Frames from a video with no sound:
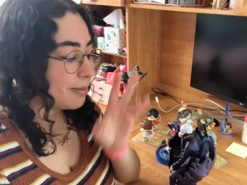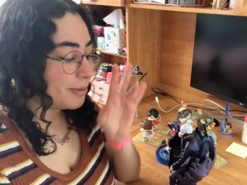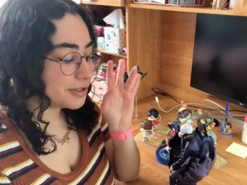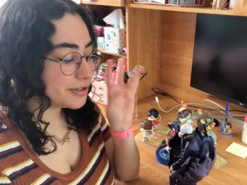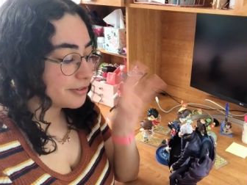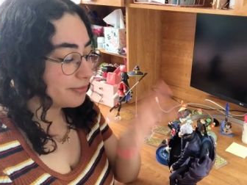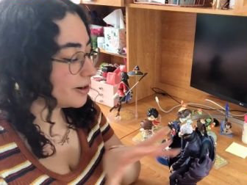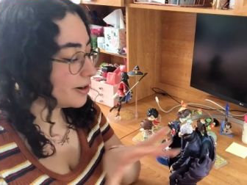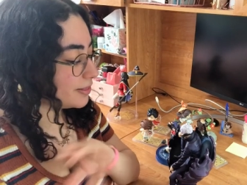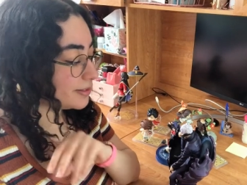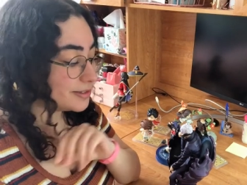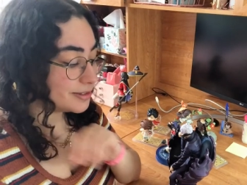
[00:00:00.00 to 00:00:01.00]
But so far,
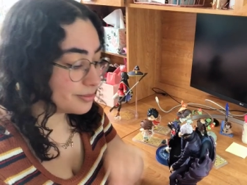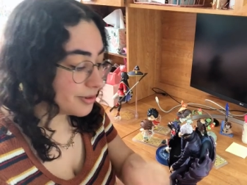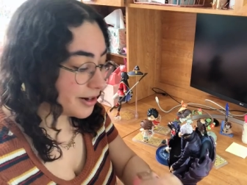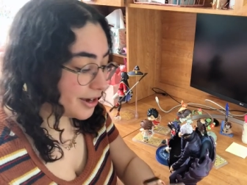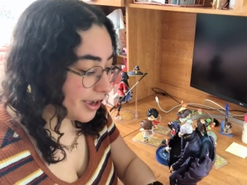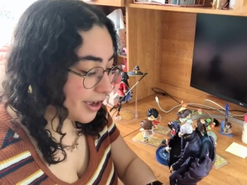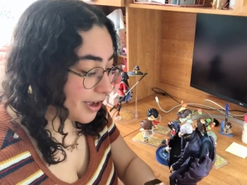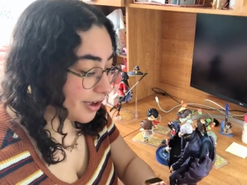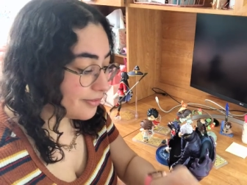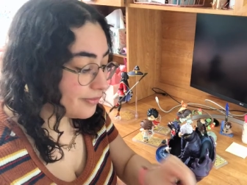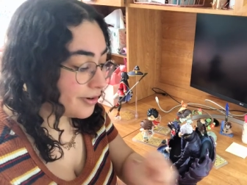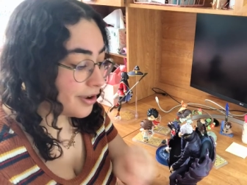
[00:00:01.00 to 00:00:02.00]
this is what I
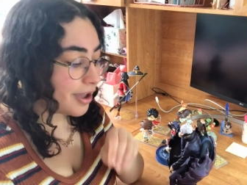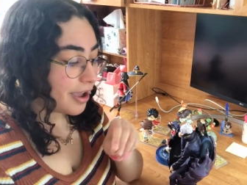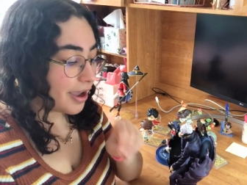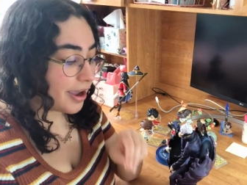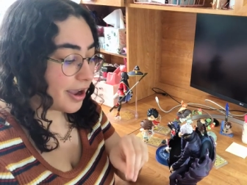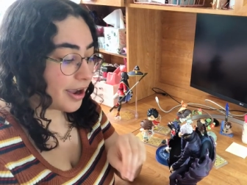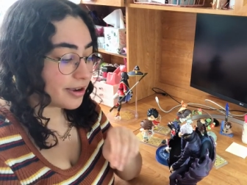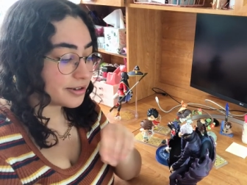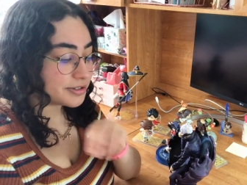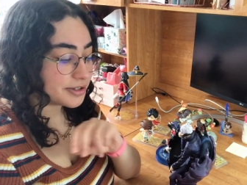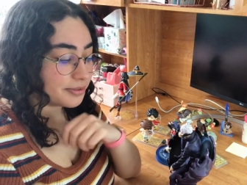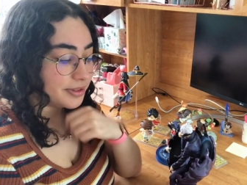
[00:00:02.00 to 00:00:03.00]
have. And
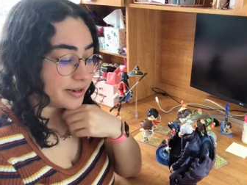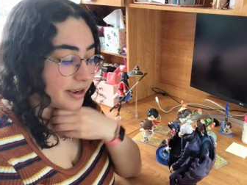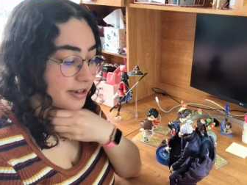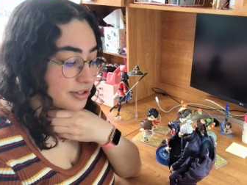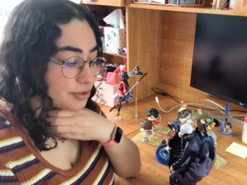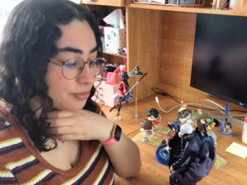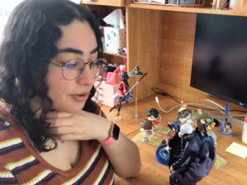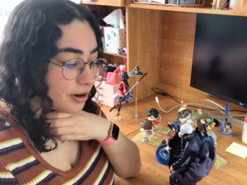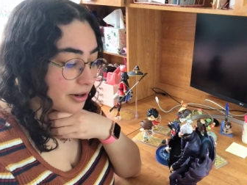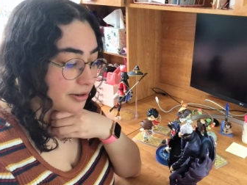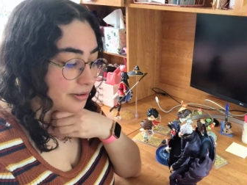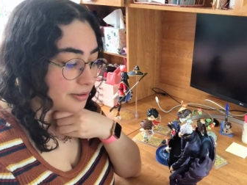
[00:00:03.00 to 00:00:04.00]
so the next
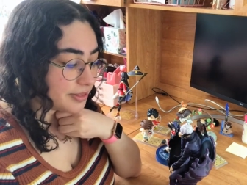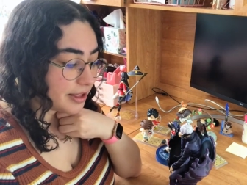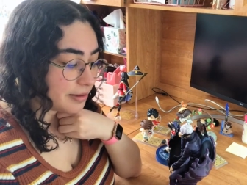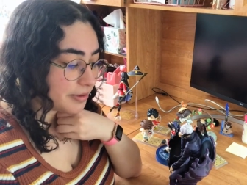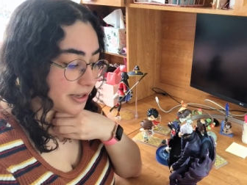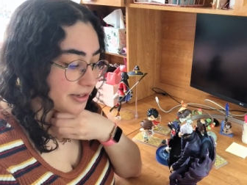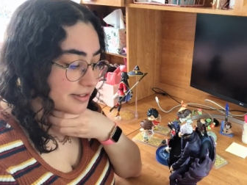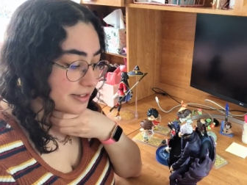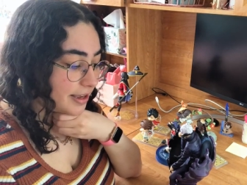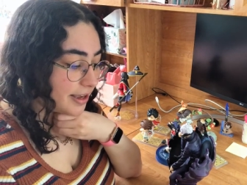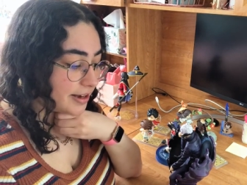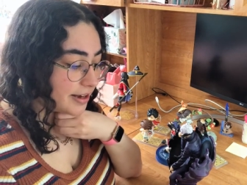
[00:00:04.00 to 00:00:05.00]
one, with that being
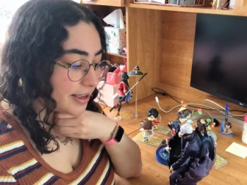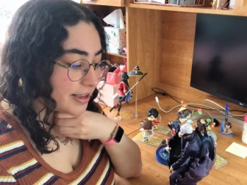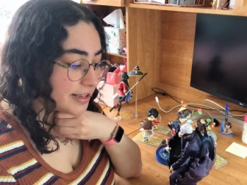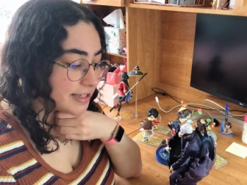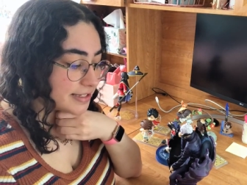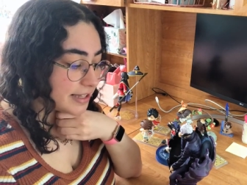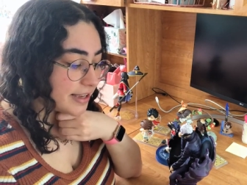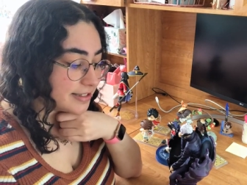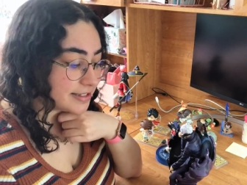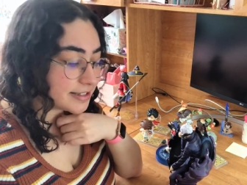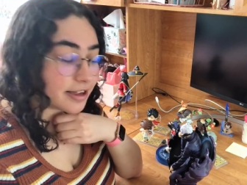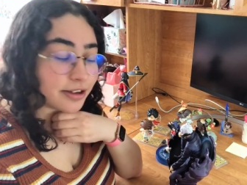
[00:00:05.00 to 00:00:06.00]
said, is a
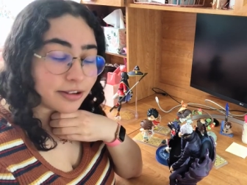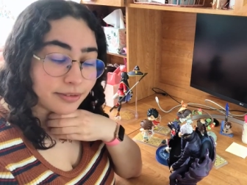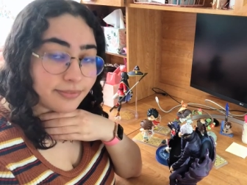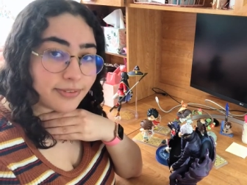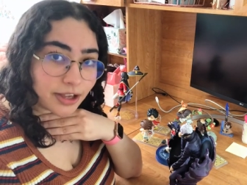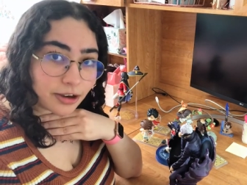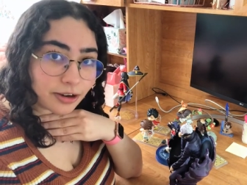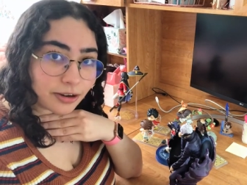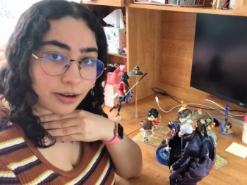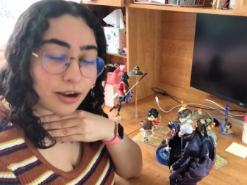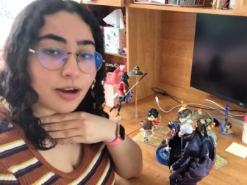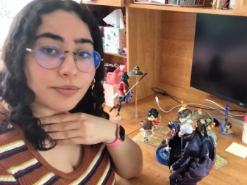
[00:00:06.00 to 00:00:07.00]
scale
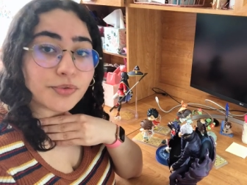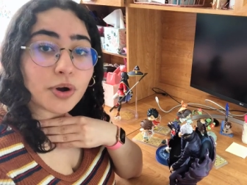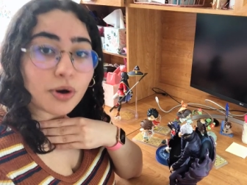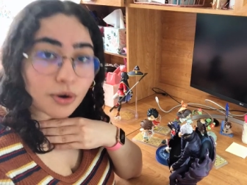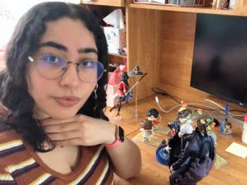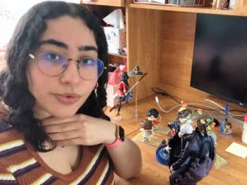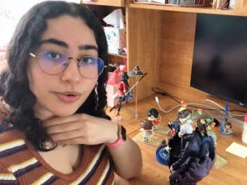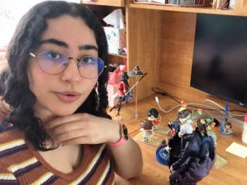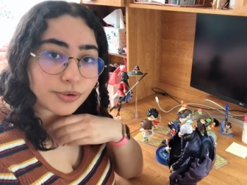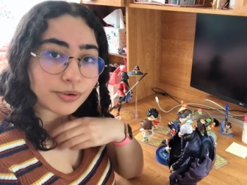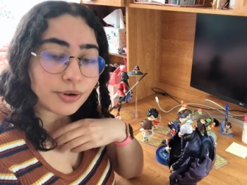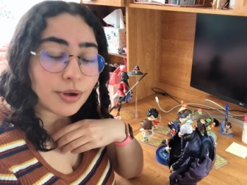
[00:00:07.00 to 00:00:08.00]
figure of
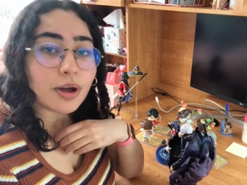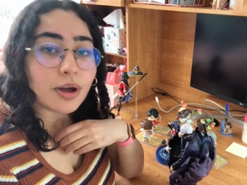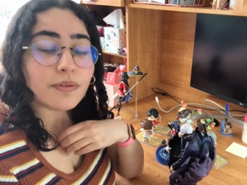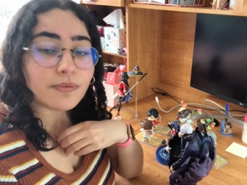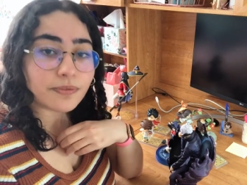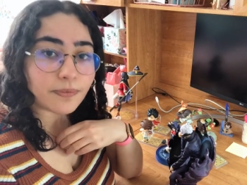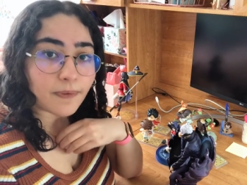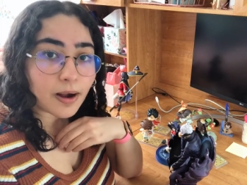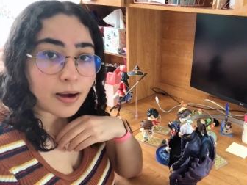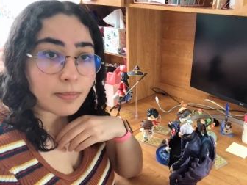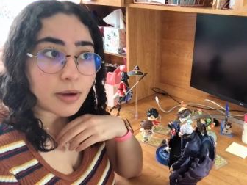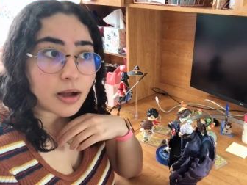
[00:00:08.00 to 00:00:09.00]
Kofuku
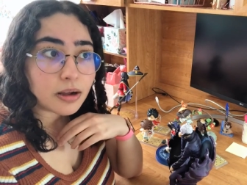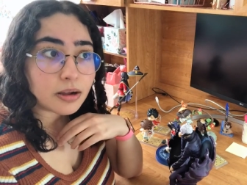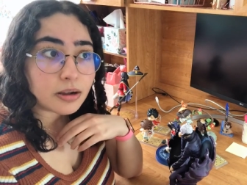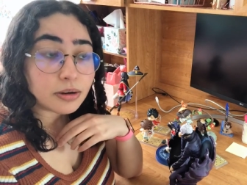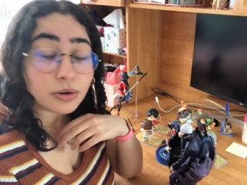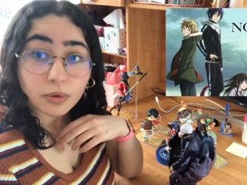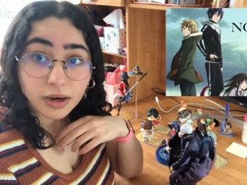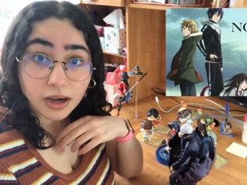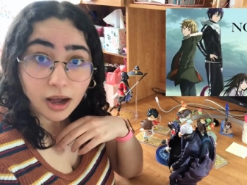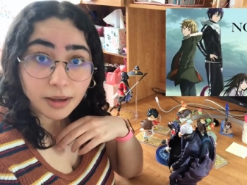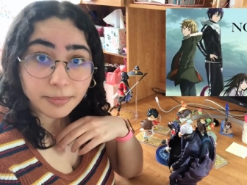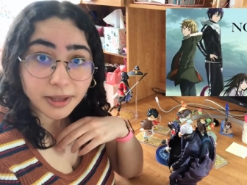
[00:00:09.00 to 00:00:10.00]
from
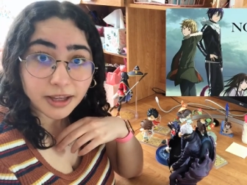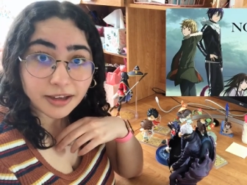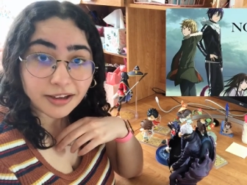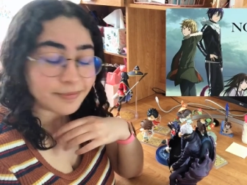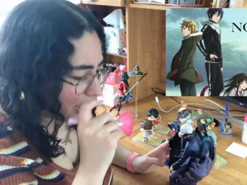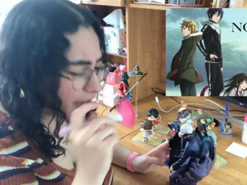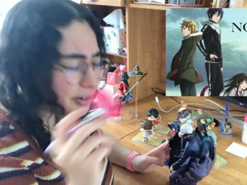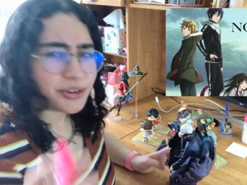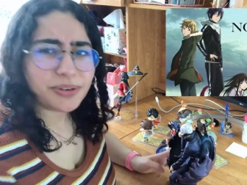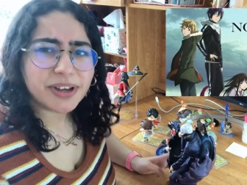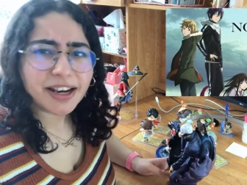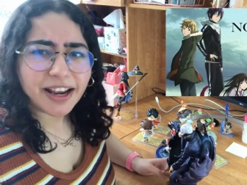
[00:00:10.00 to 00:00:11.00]
Noragami, and
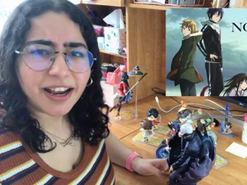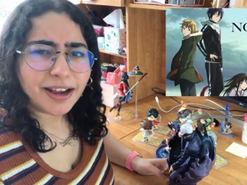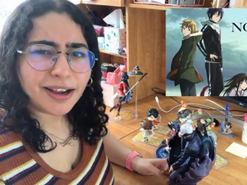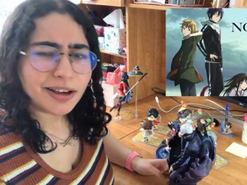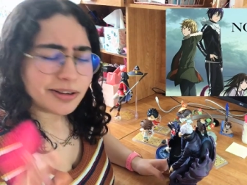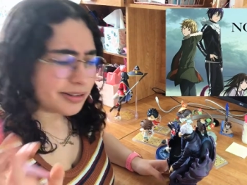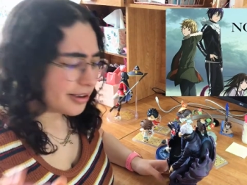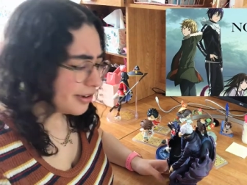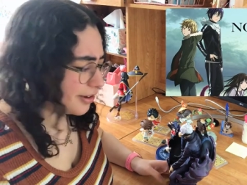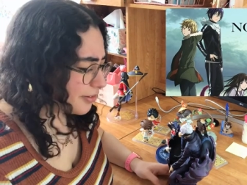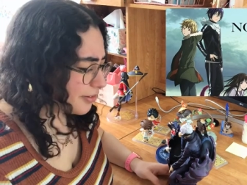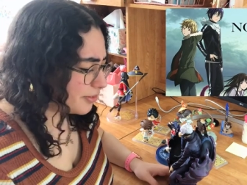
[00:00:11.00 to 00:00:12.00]
Yukine,
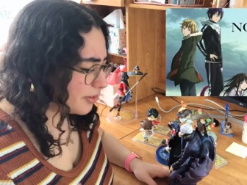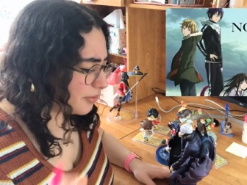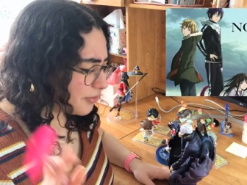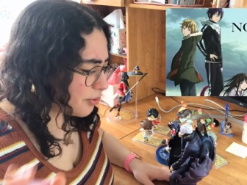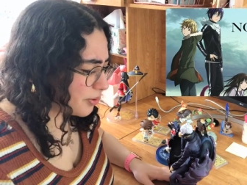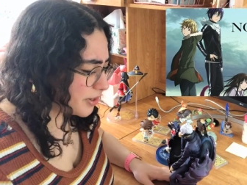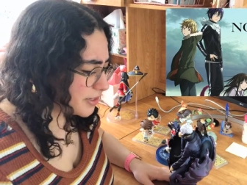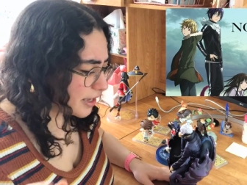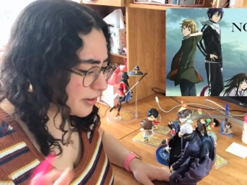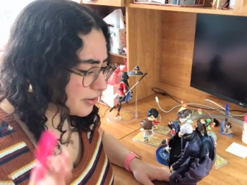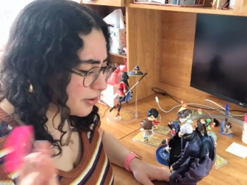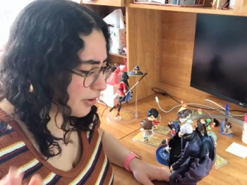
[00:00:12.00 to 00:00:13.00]
of course.
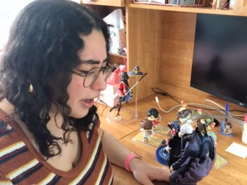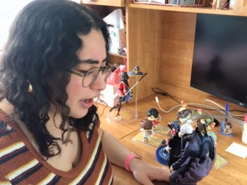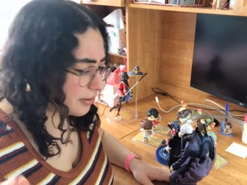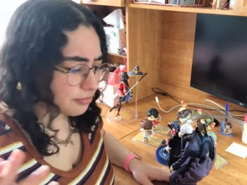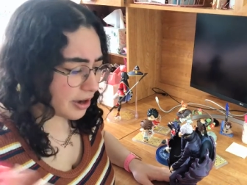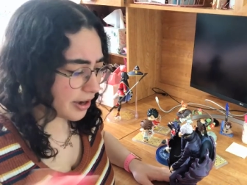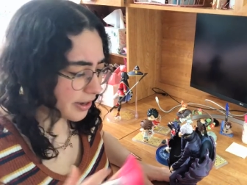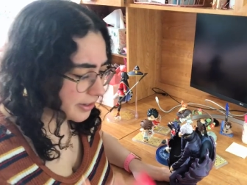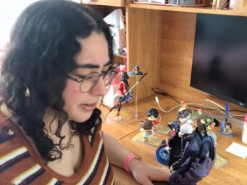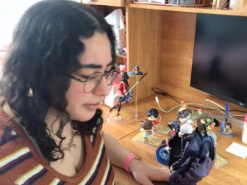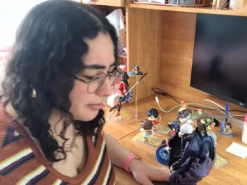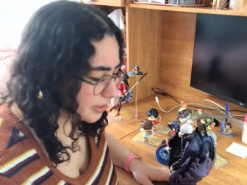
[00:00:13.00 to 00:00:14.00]
I don't know why I
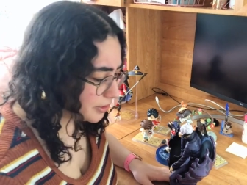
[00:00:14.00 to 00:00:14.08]
didn't write